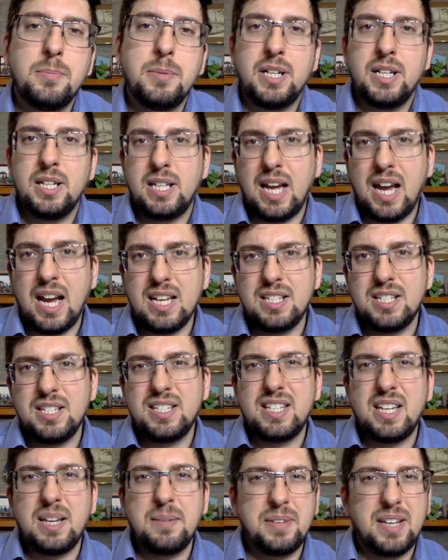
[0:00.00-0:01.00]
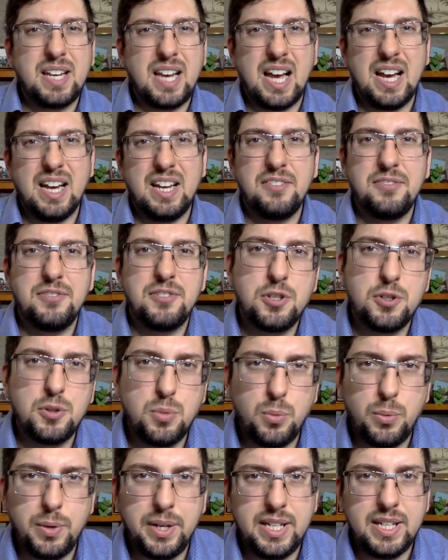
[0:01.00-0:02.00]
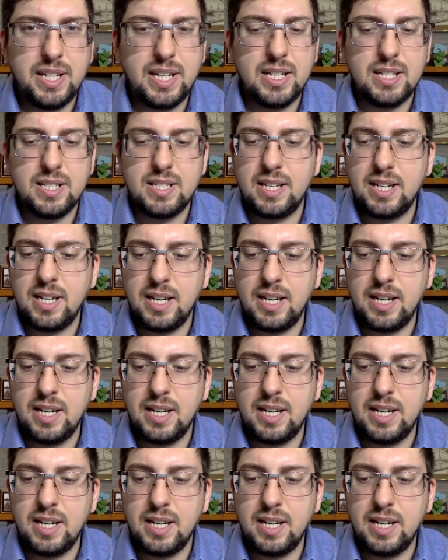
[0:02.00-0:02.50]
but it has the same kind of sweetness,